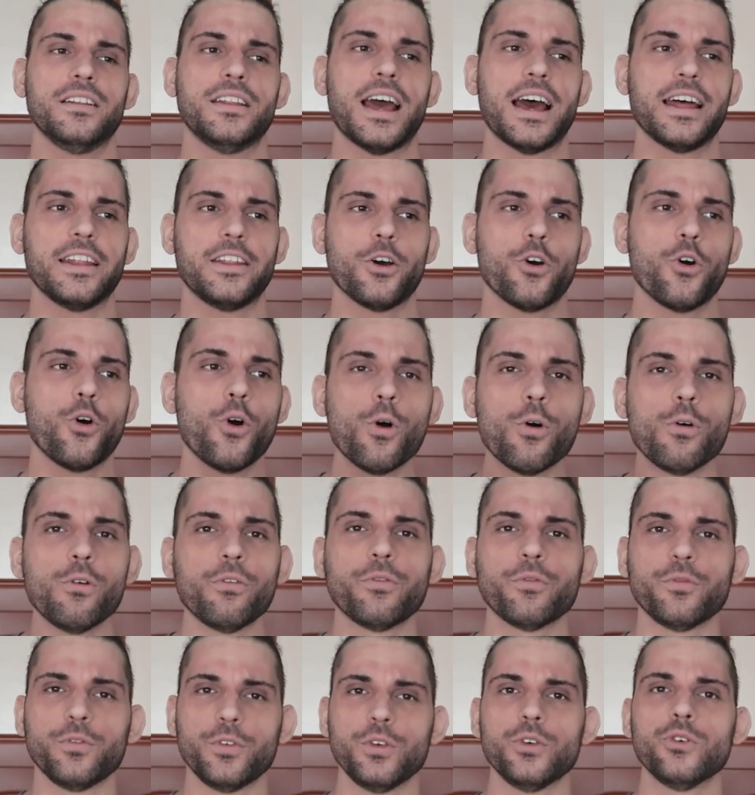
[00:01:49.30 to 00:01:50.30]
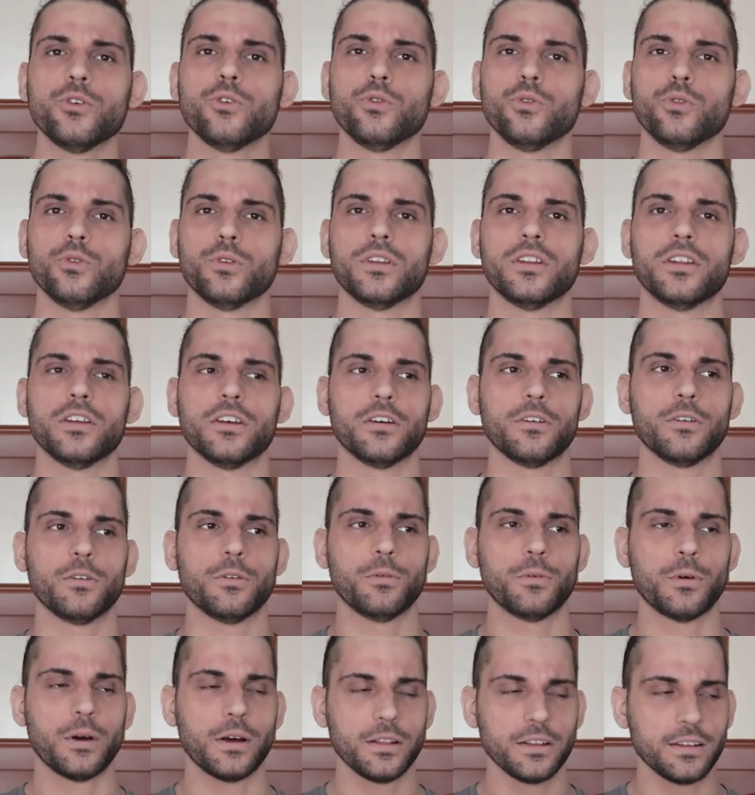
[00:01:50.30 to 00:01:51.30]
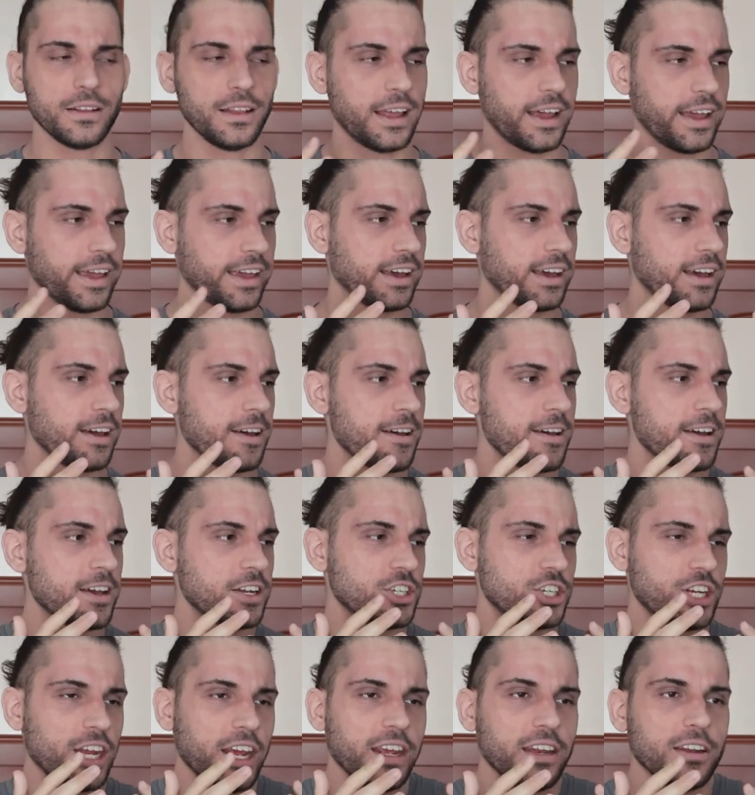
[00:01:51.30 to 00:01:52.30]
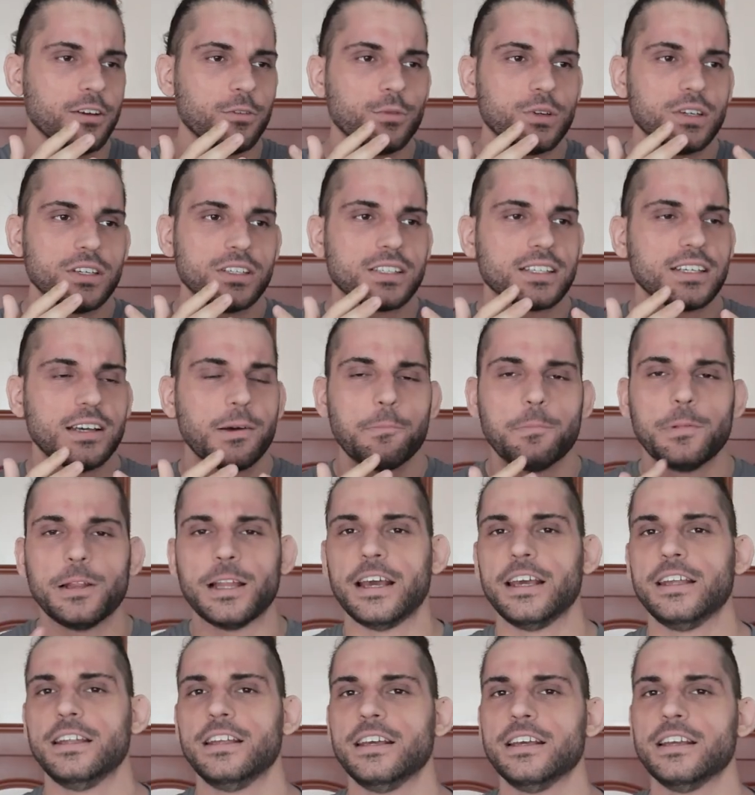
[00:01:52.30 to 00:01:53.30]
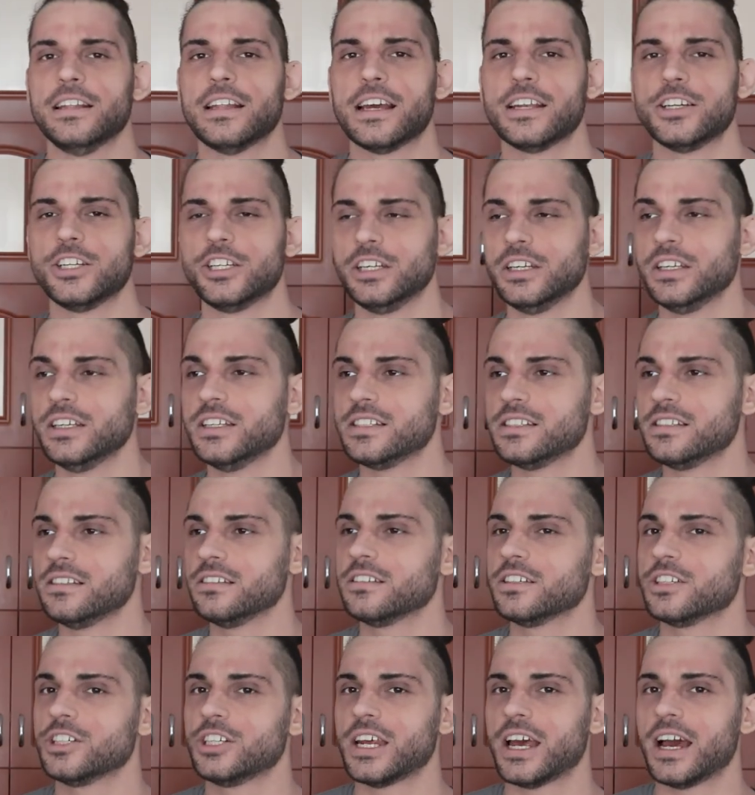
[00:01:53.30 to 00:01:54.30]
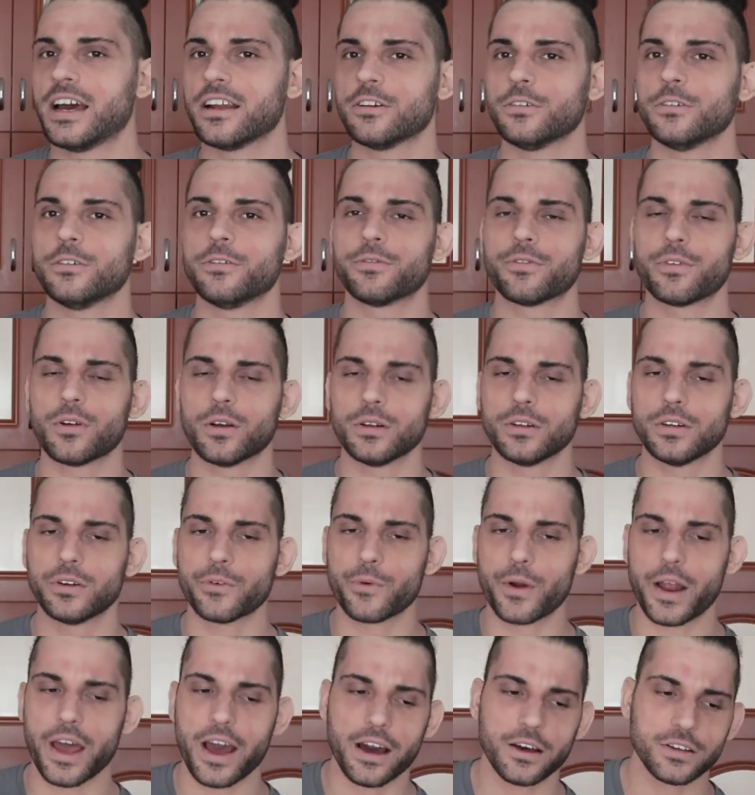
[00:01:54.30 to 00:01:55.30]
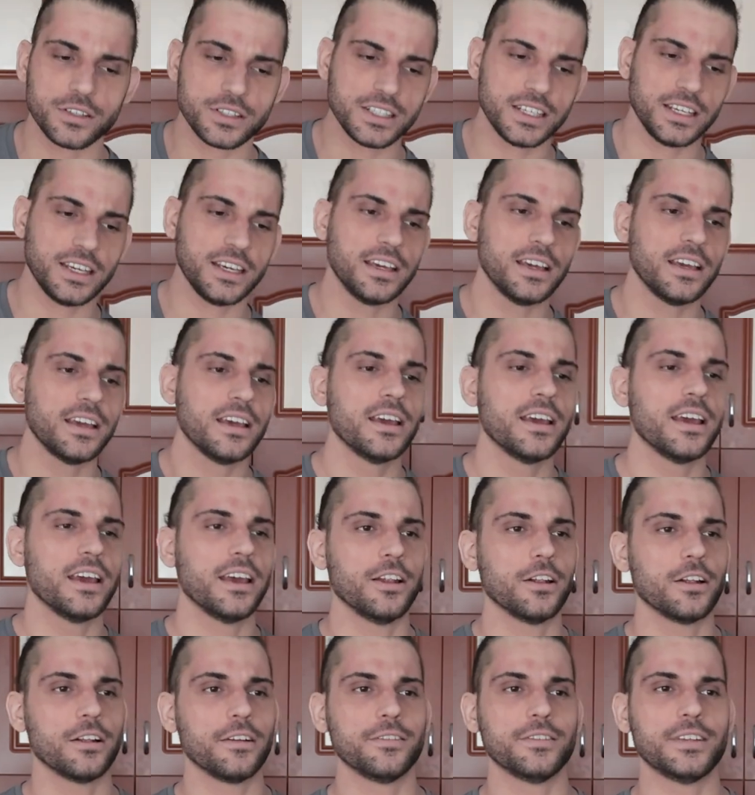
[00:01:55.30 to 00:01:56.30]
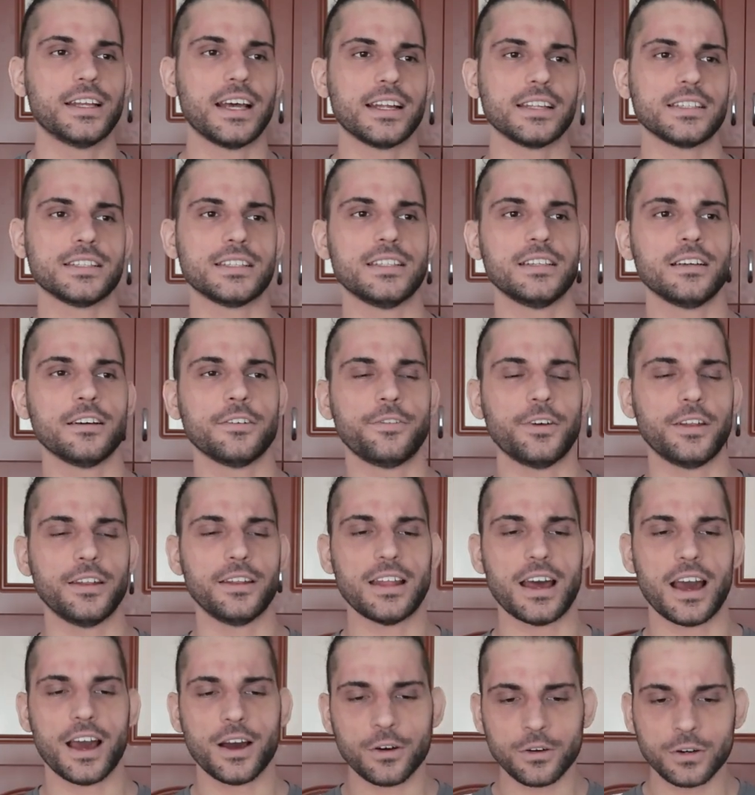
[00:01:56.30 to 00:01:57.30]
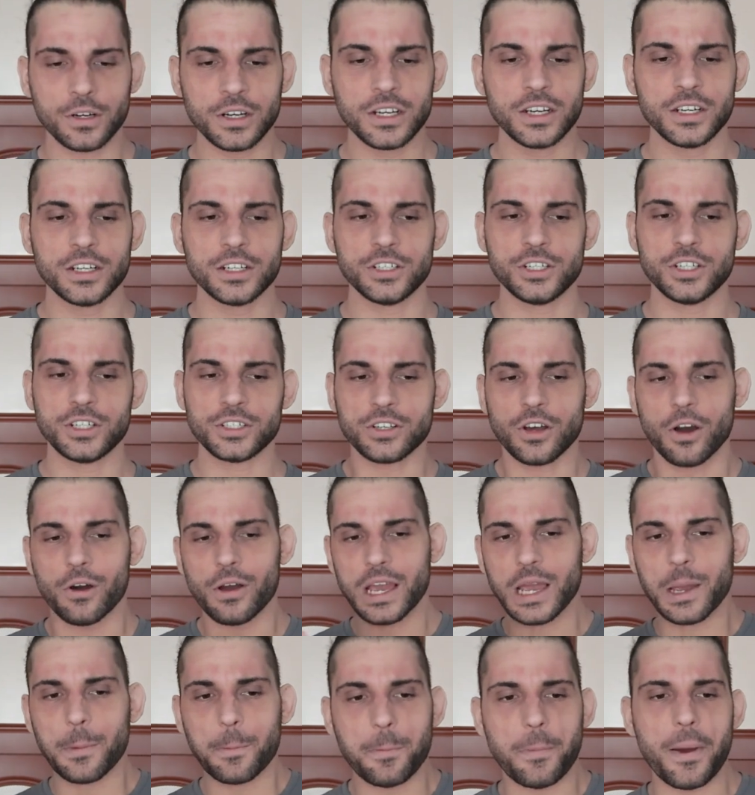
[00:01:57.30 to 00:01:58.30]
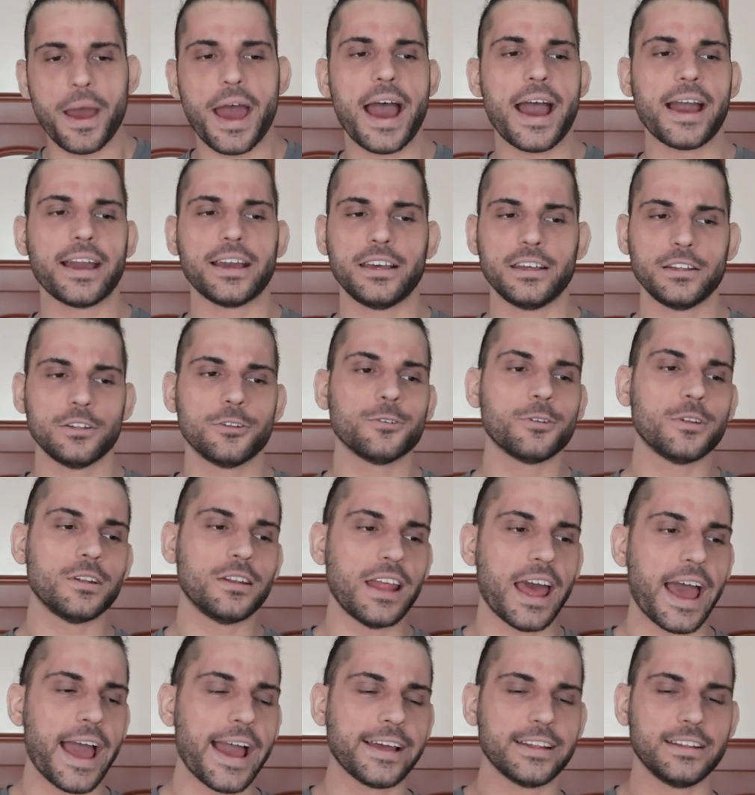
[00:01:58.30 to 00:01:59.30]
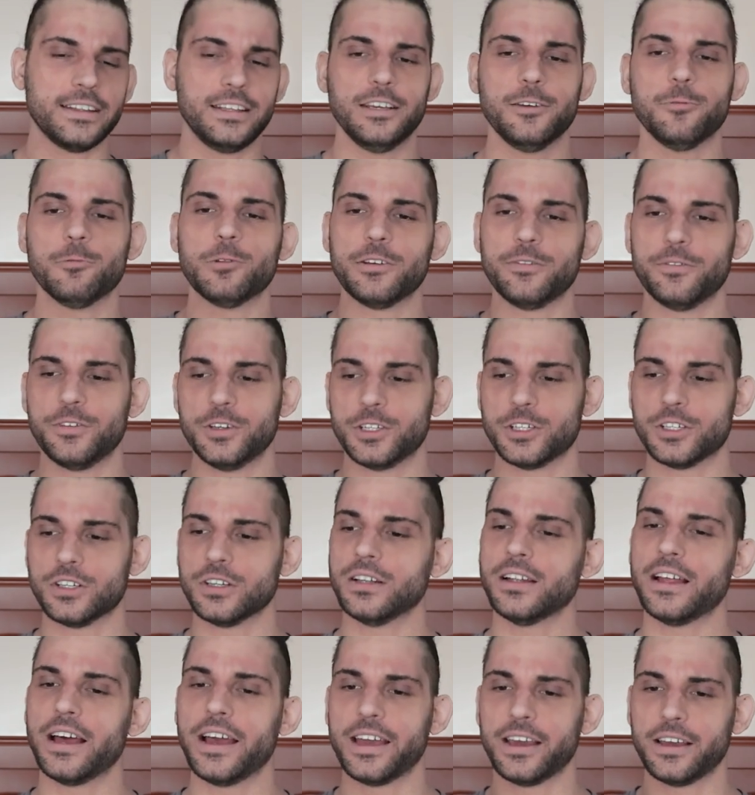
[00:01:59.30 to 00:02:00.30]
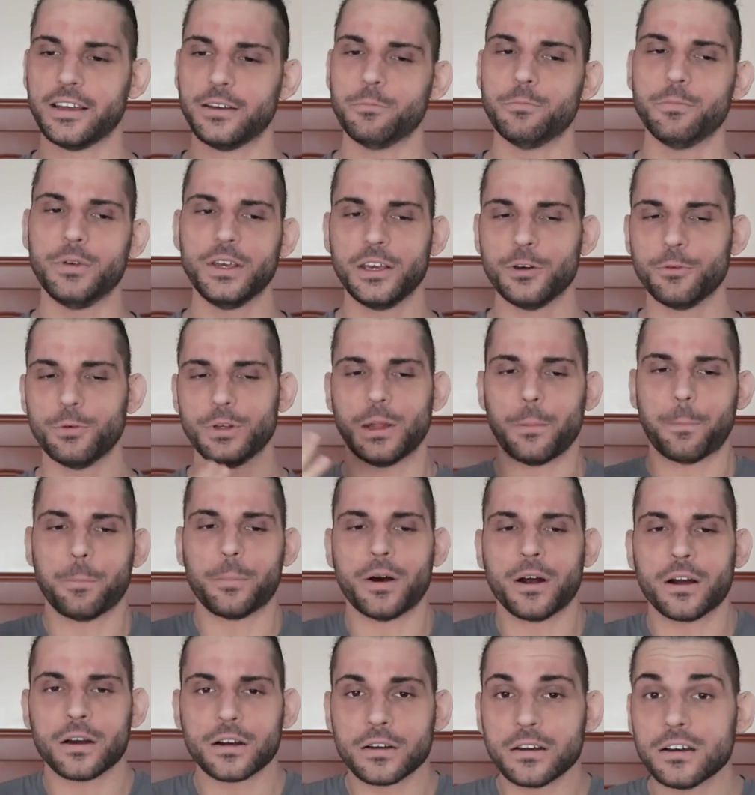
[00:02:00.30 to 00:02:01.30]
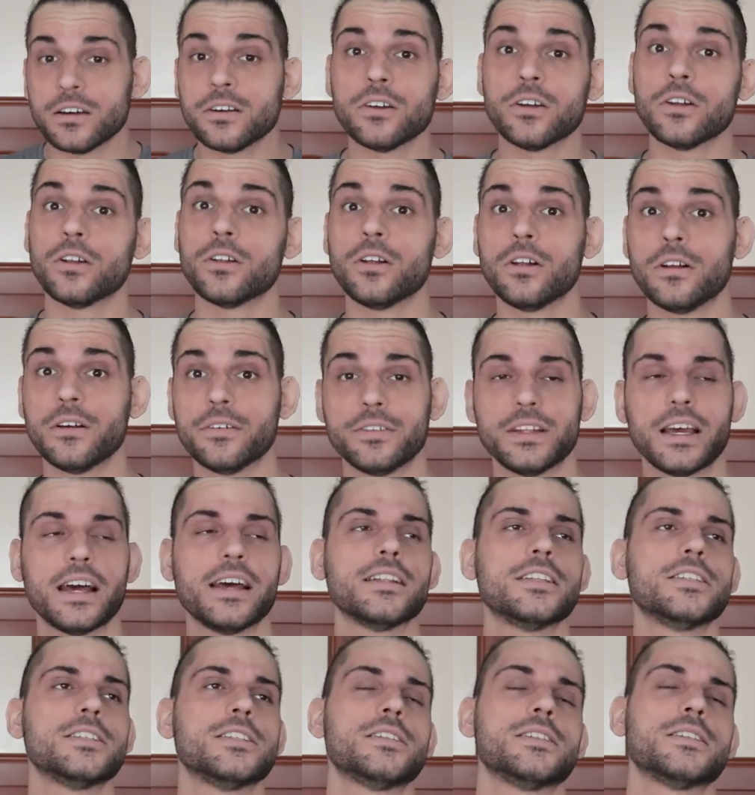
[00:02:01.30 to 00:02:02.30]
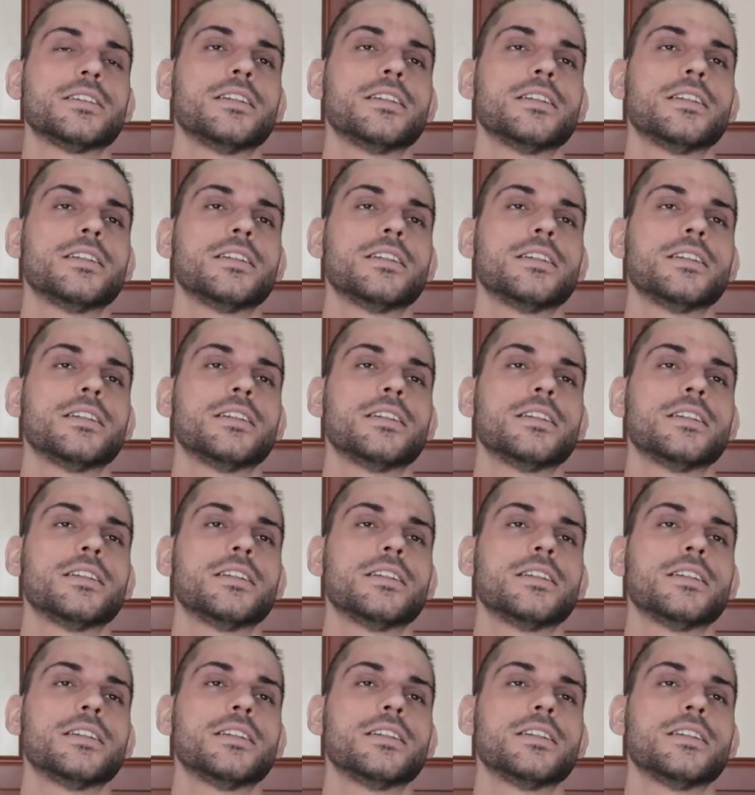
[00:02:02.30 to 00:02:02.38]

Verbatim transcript: that whole feud? What like Shayna was complaining that she's in the shadow of Ronda Rousey and all of that stuff, and now she's going back into the tag team division, like being with a partner and all of that